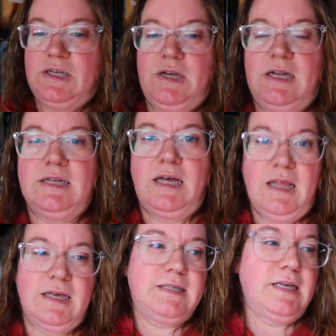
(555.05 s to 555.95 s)
Do you need to
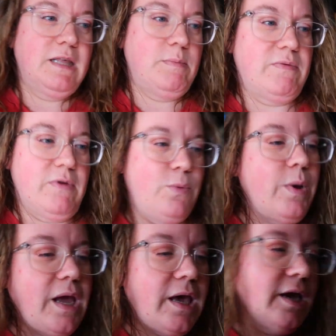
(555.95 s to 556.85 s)
like see them every
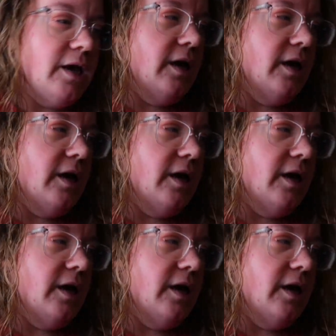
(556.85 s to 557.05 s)
week?